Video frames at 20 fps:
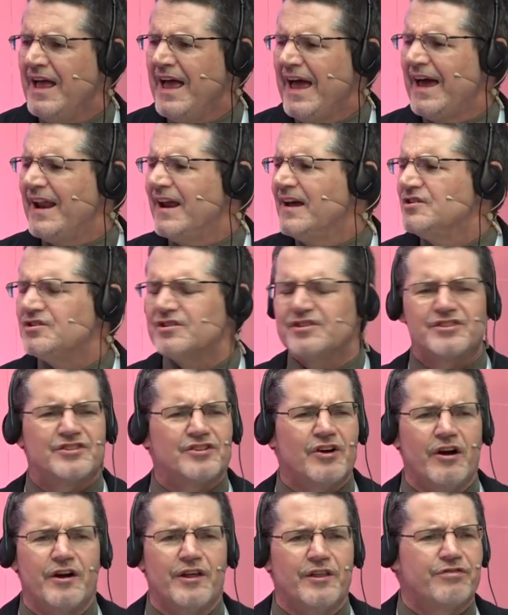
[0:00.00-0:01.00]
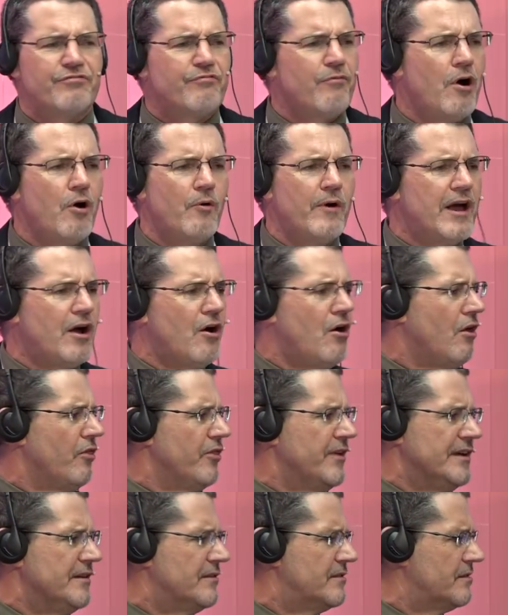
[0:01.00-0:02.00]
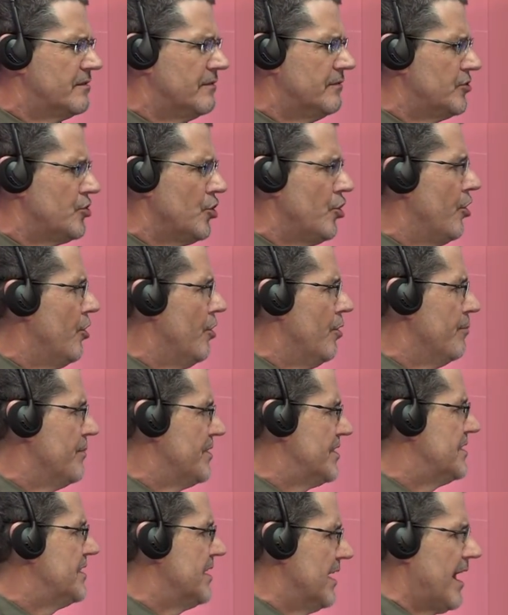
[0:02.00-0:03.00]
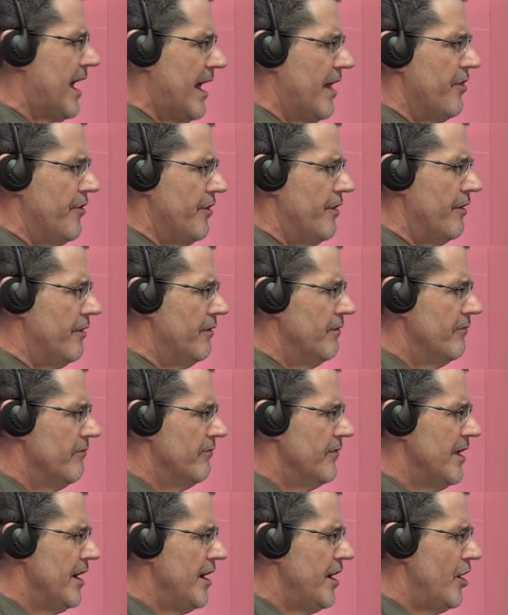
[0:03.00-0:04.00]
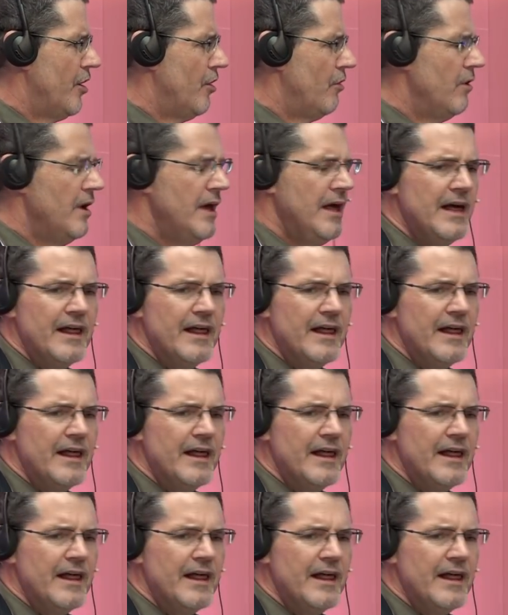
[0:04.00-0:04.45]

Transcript: and I just started throwing all these terms together, you know,